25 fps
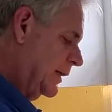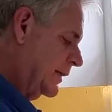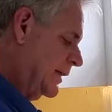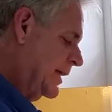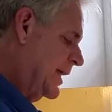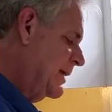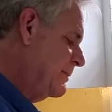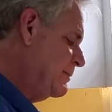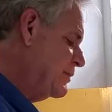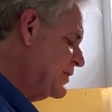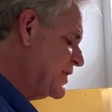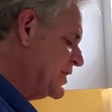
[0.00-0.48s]

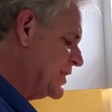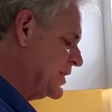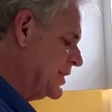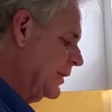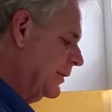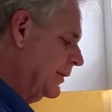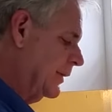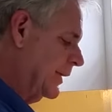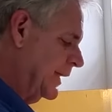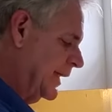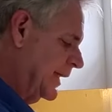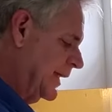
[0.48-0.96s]
keep
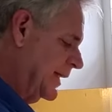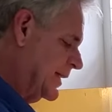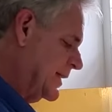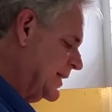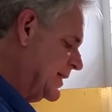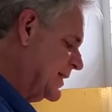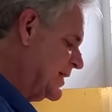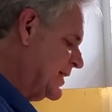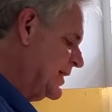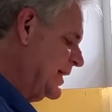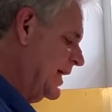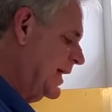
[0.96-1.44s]
stirring in the
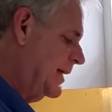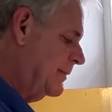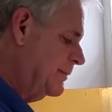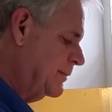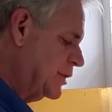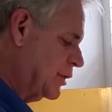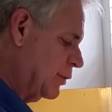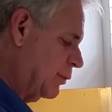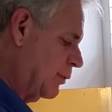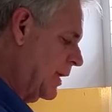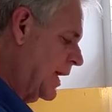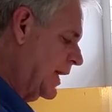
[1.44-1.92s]
same
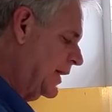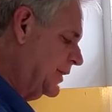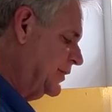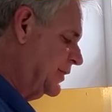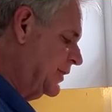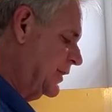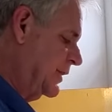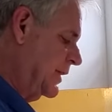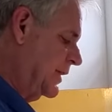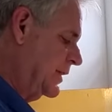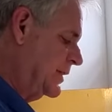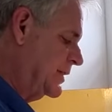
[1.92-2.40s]

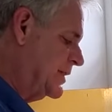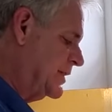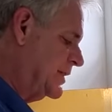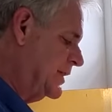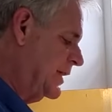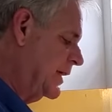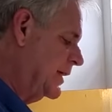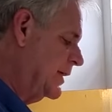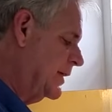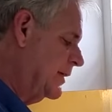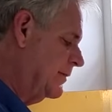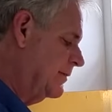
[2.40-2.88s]
direction
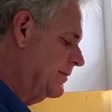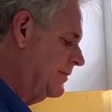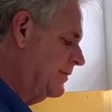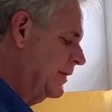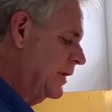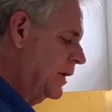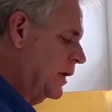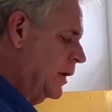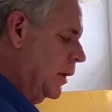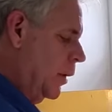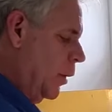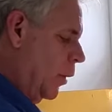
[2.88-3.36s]
instead of
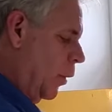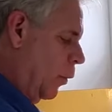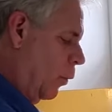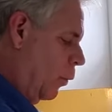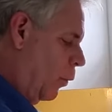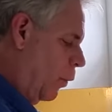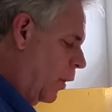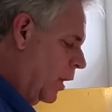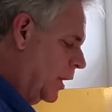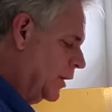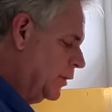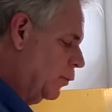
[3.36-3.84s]

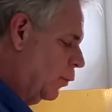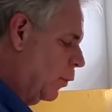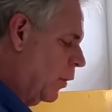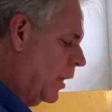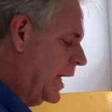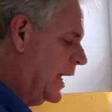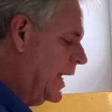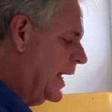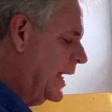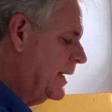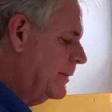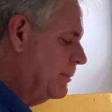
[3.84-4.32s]
one
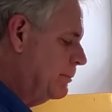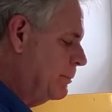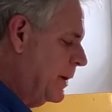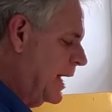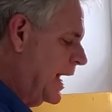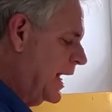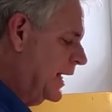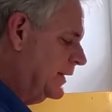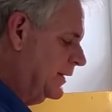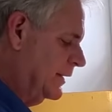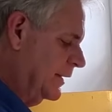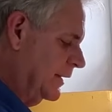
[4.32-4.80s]
way and
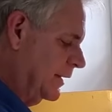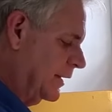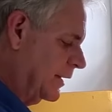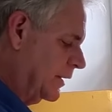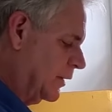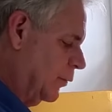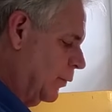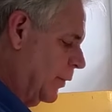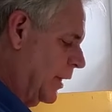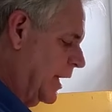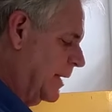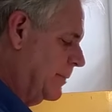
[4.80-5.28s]
back the
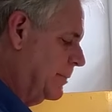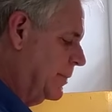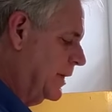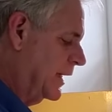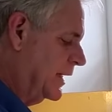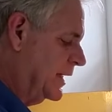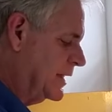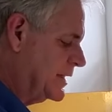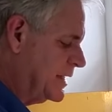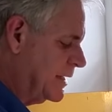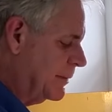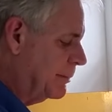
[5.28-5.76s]
other way.
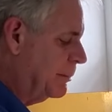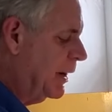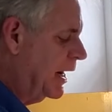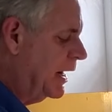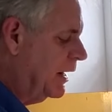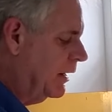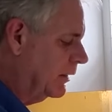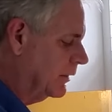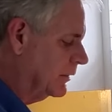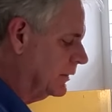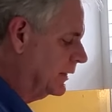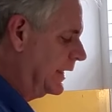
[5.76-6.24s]
Because
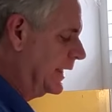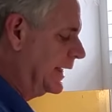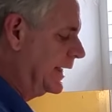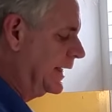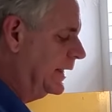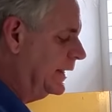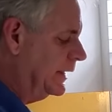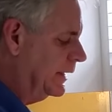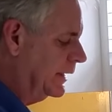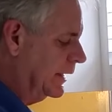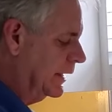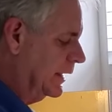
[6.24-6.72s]

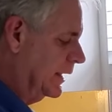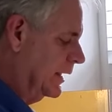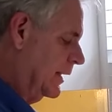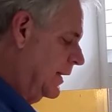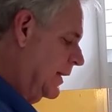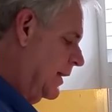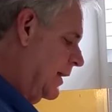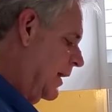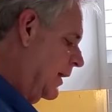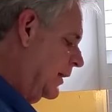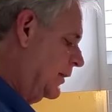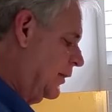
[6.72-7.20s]
apparently,
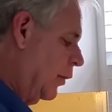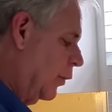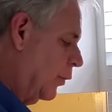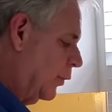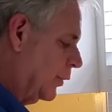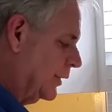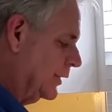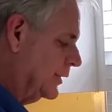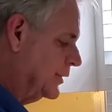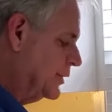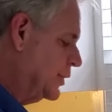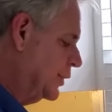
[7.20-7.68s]

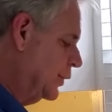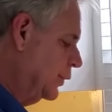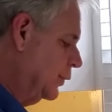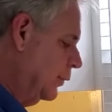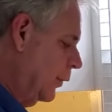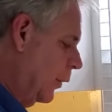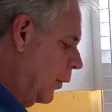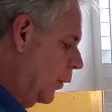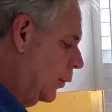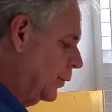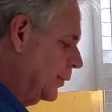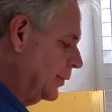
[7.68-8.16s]
according to
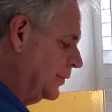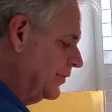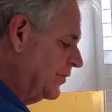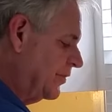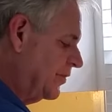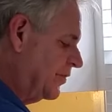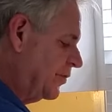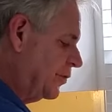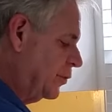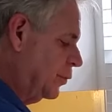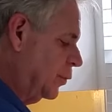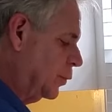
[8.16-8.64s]
old
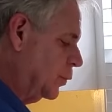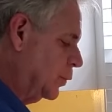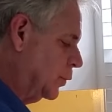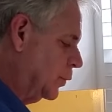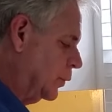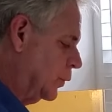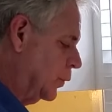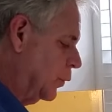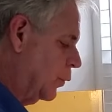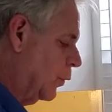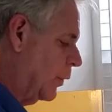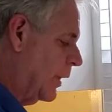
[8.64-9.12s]

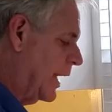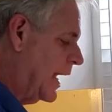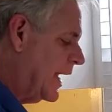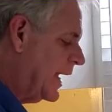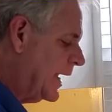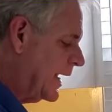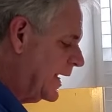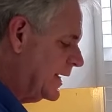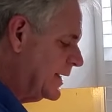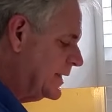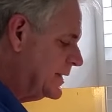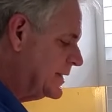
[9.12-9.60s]
school
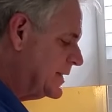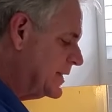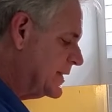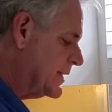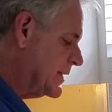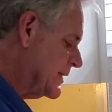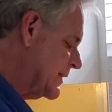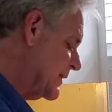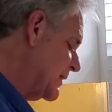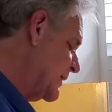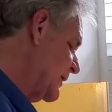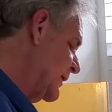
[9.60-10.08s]

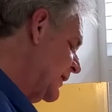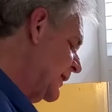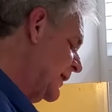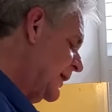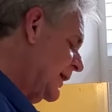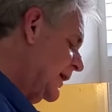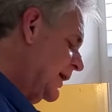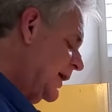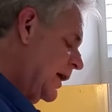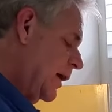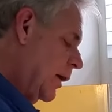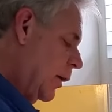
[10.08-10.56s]
ways,
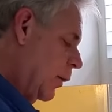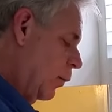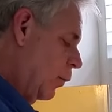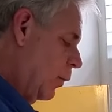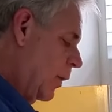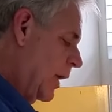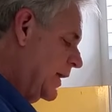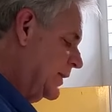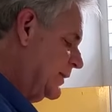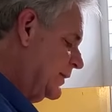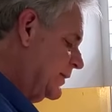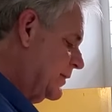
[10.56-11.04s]

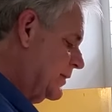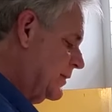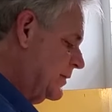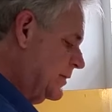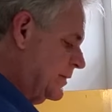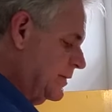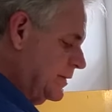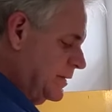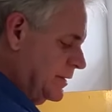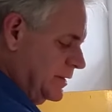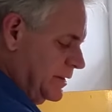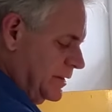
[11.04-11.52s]

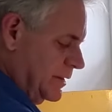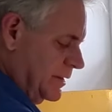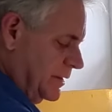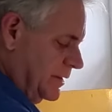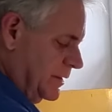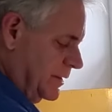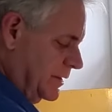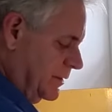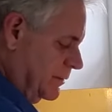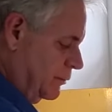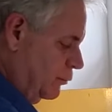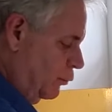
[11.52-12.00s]

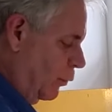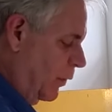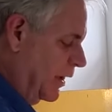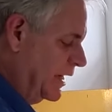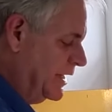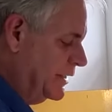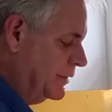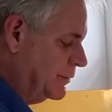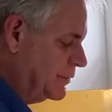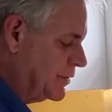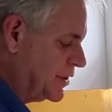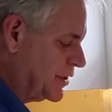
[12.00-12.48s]

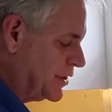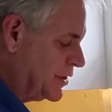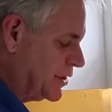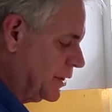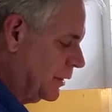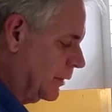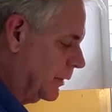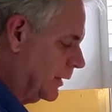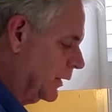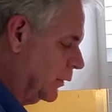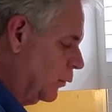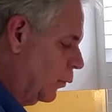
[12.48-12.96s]
when you
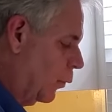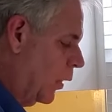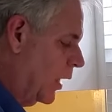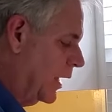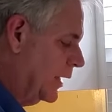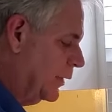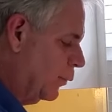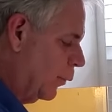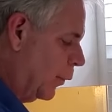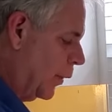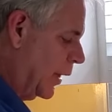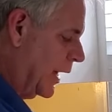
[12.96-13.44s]
stir it one